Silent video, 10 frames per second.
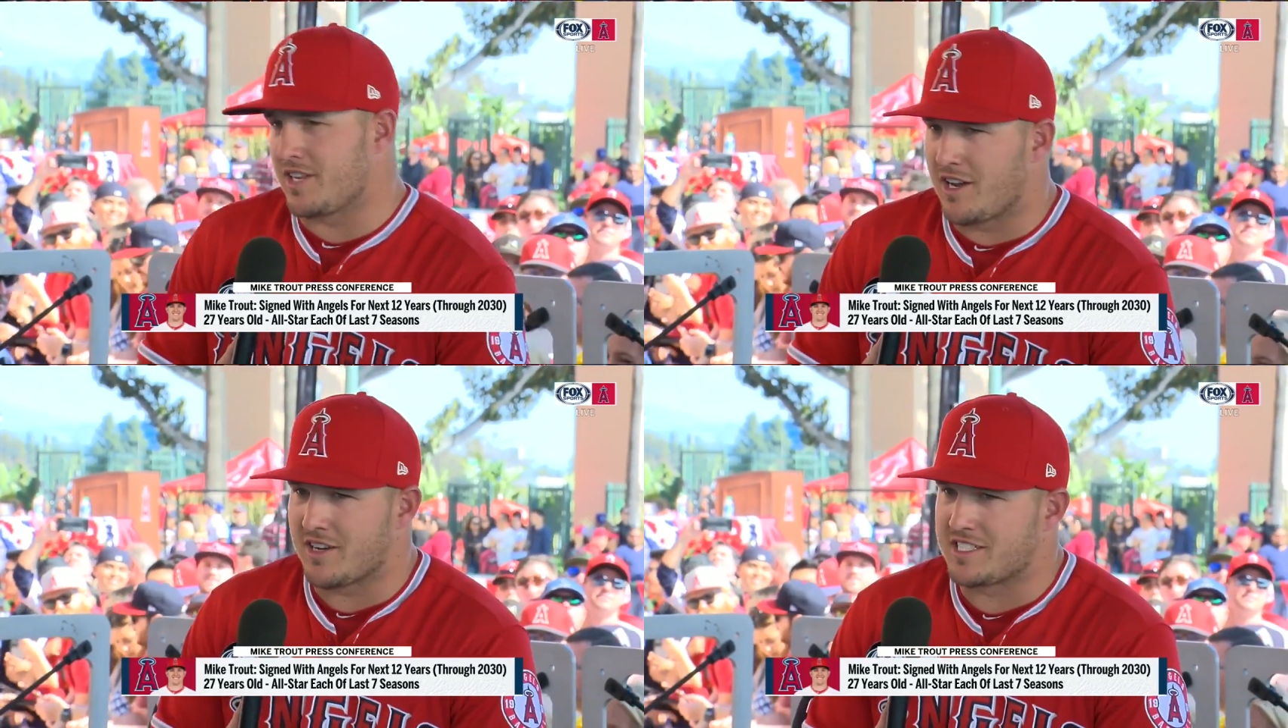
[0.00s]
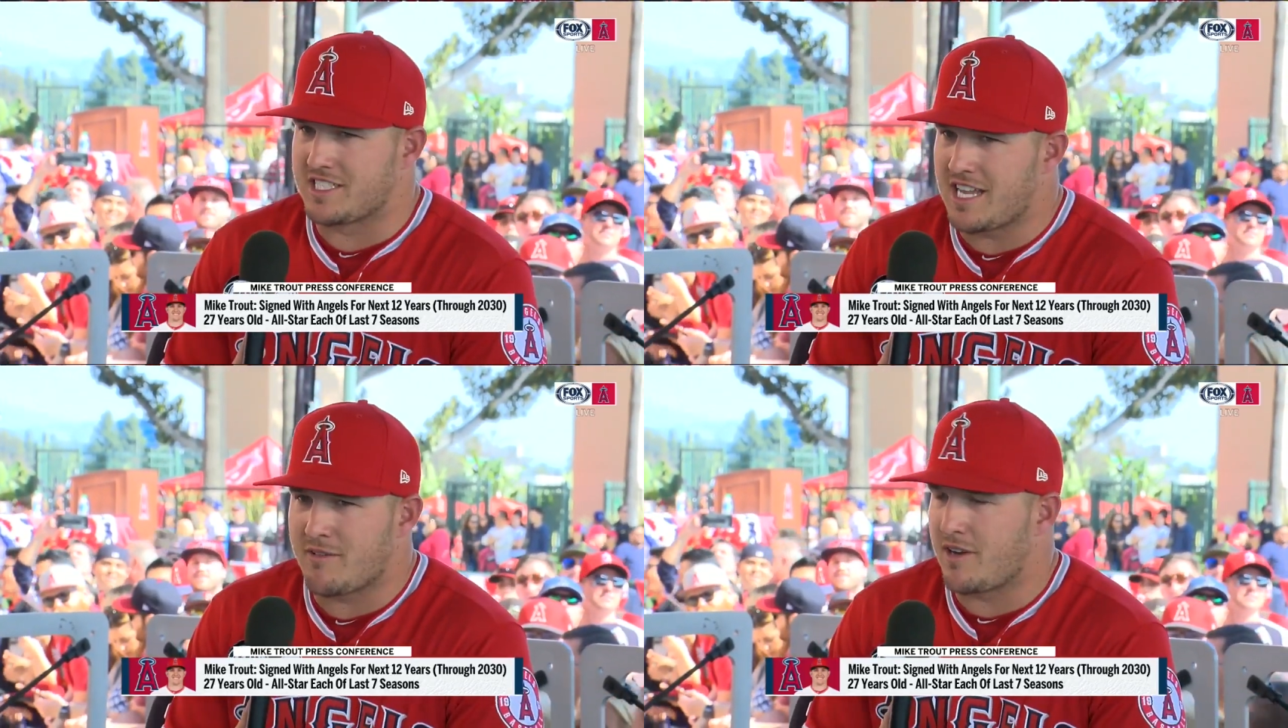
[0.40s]
you know,
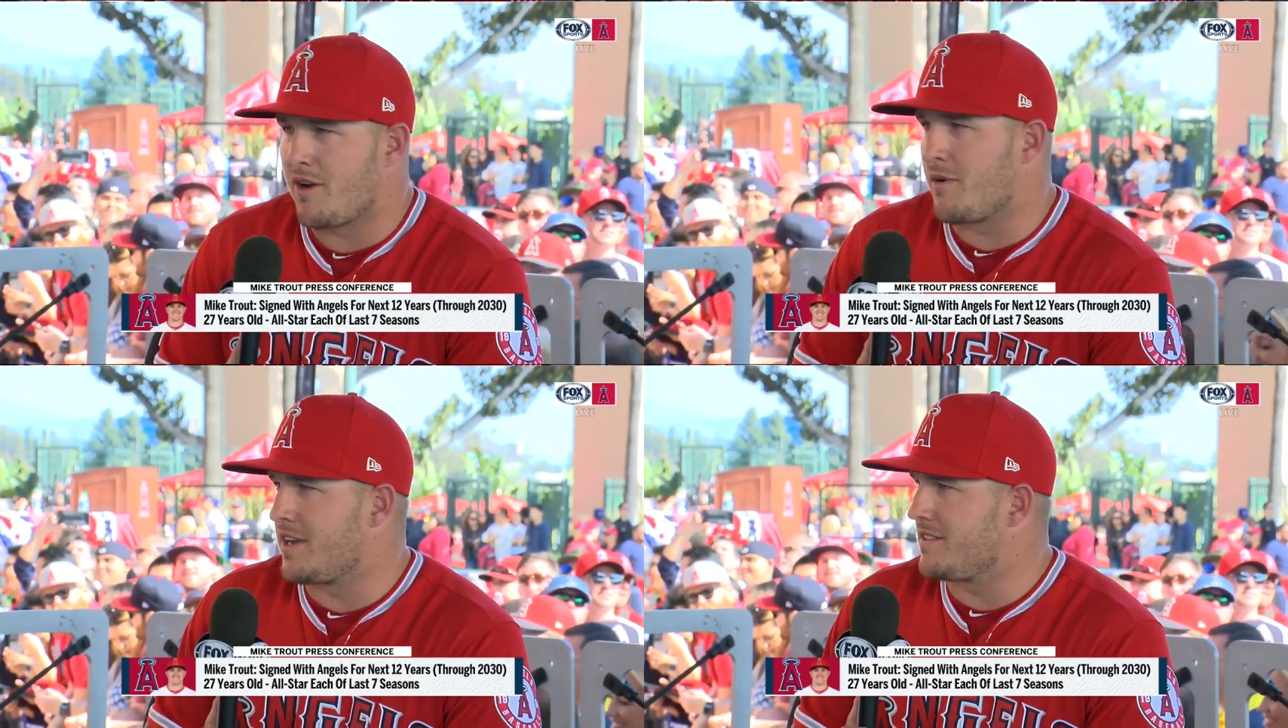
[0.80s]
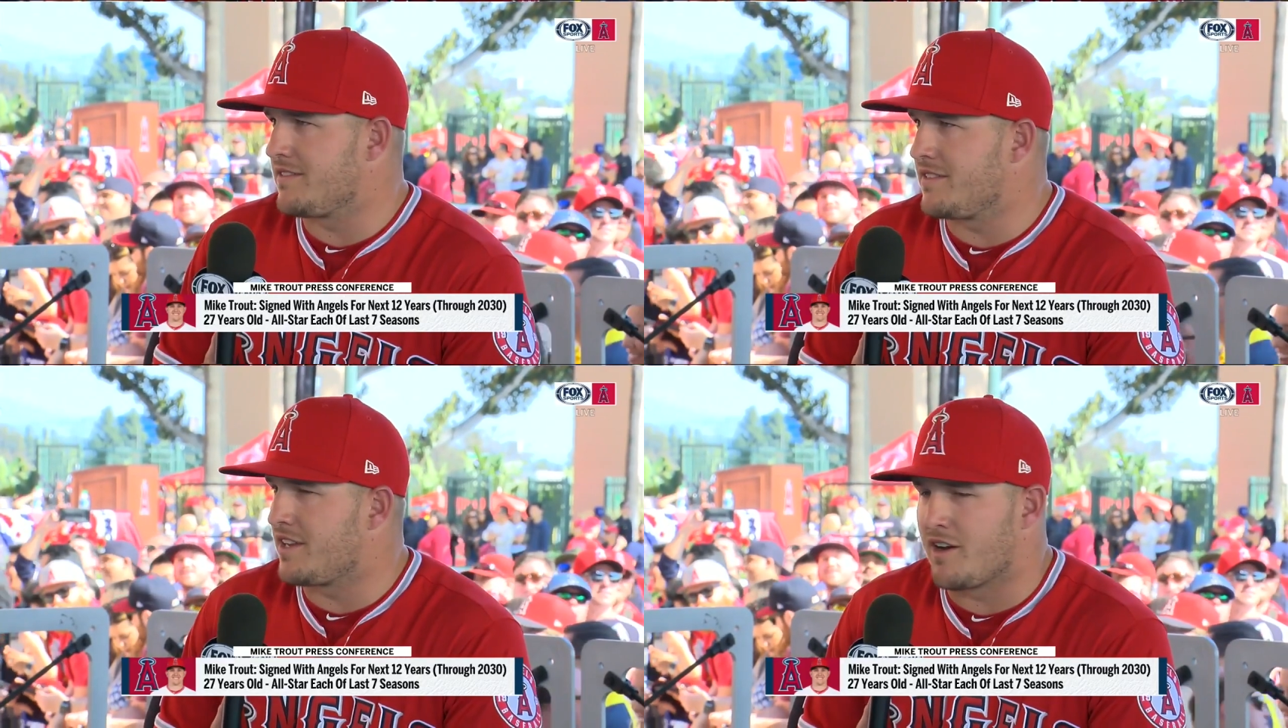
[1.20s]
because you never know what
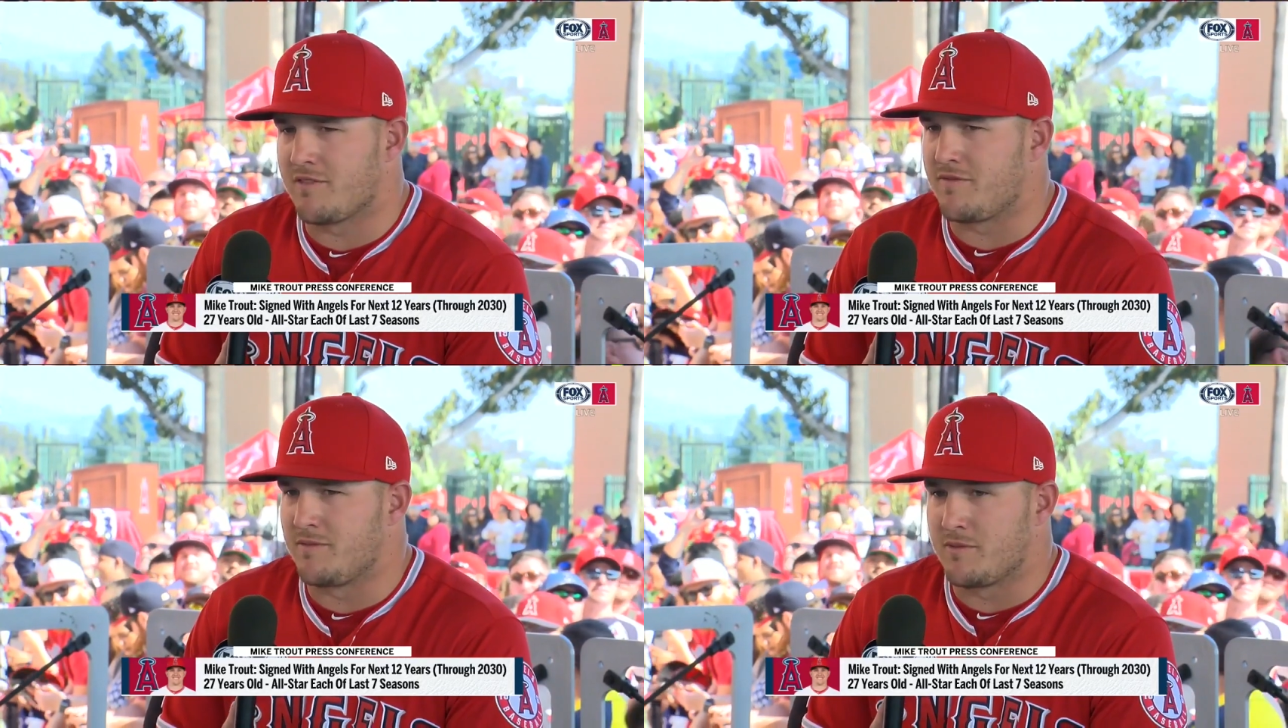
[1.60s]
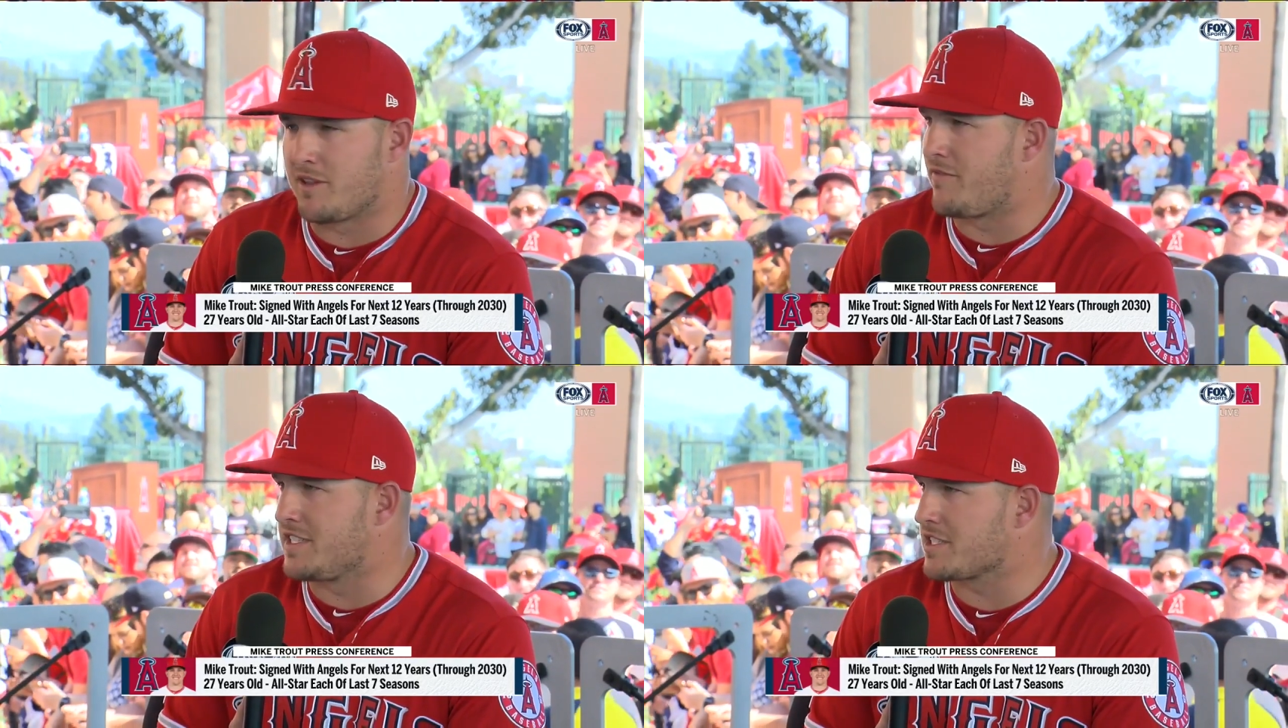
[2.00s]
you know
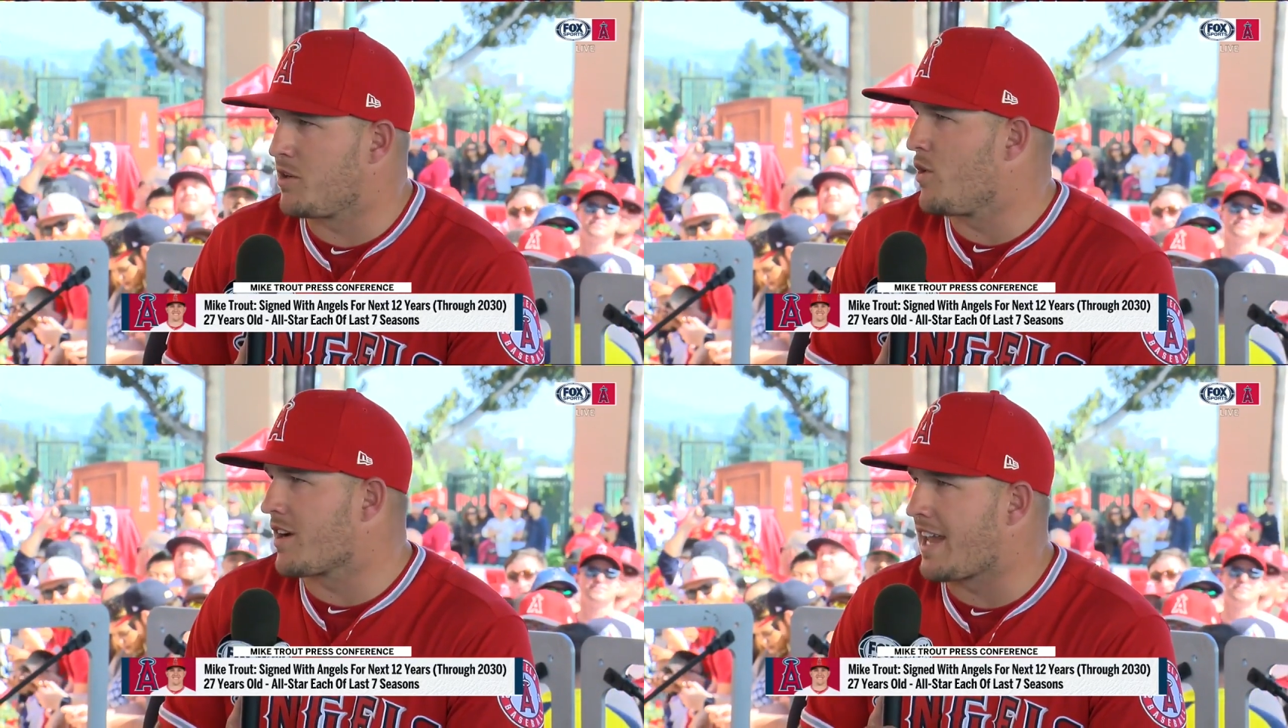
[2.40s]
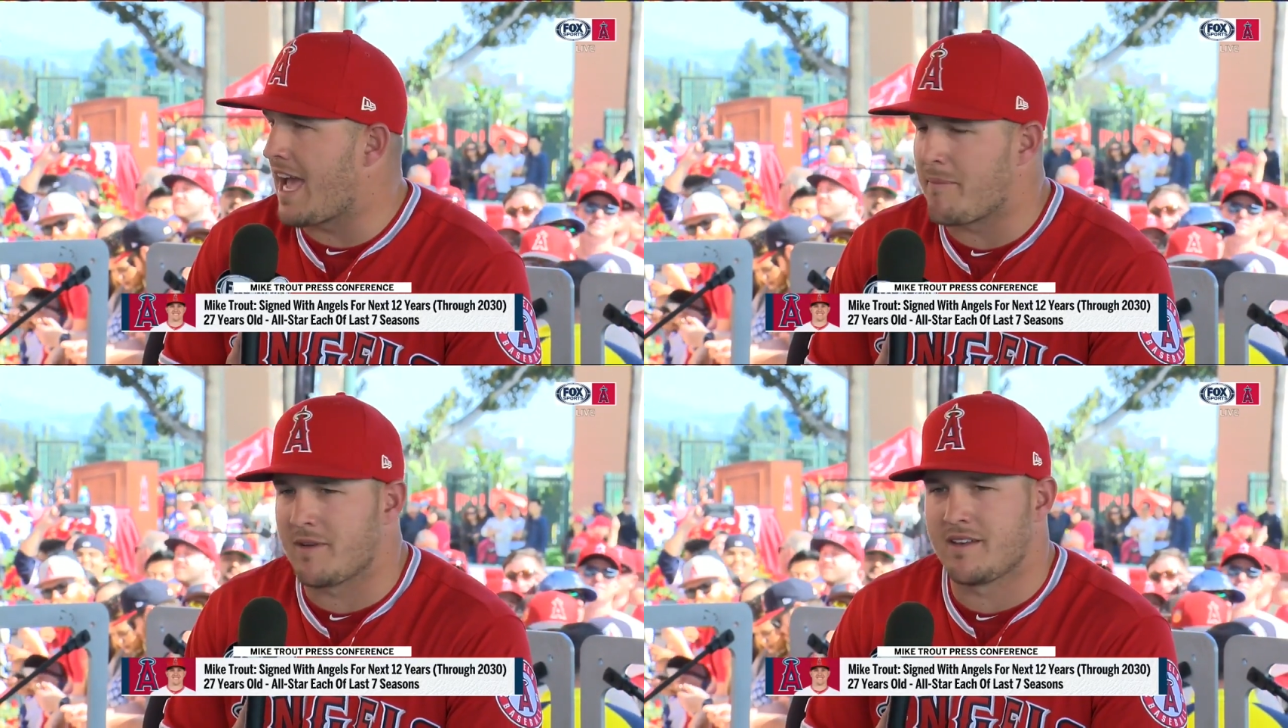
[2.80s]
with a physical what could
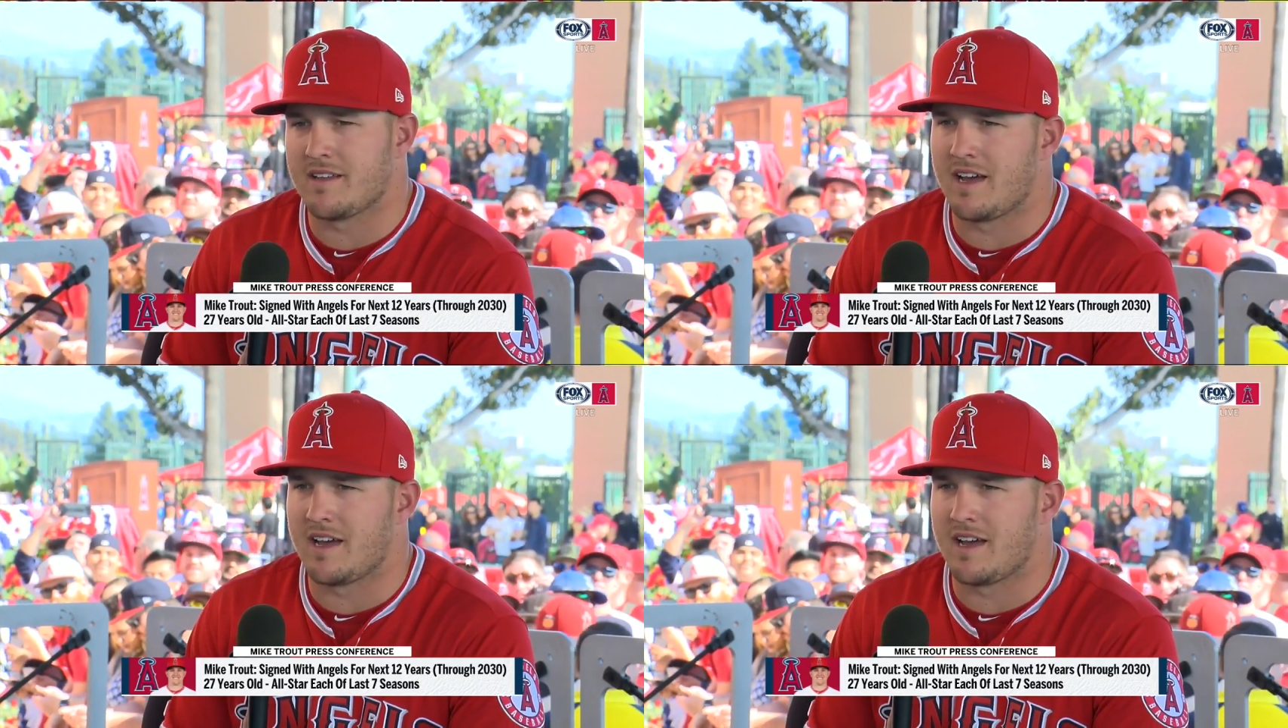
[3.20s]
happen.